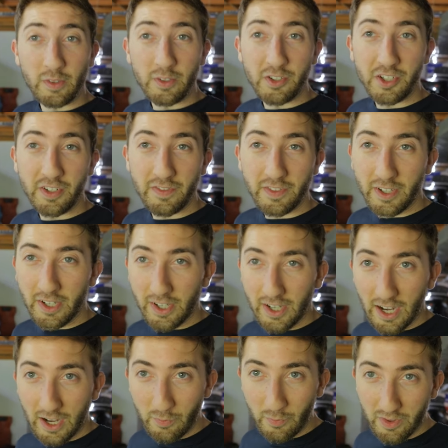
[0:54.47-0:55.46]
So the shift kit
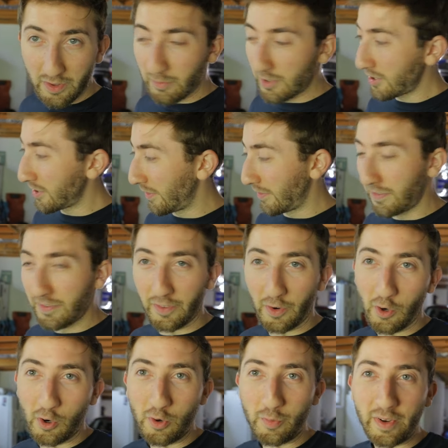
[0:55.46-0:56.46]
came with a bunch of
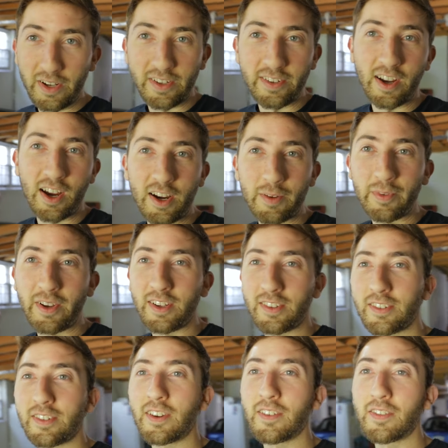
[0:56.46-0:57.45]
foam and dynamat
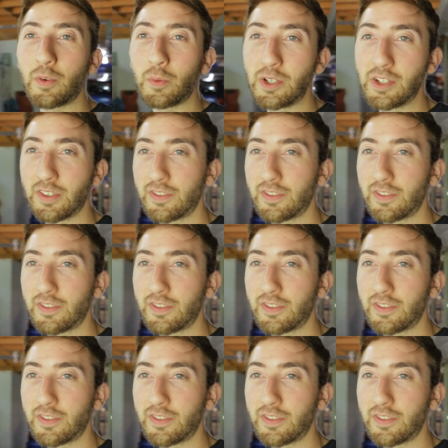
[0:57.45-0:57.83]
and stuff that we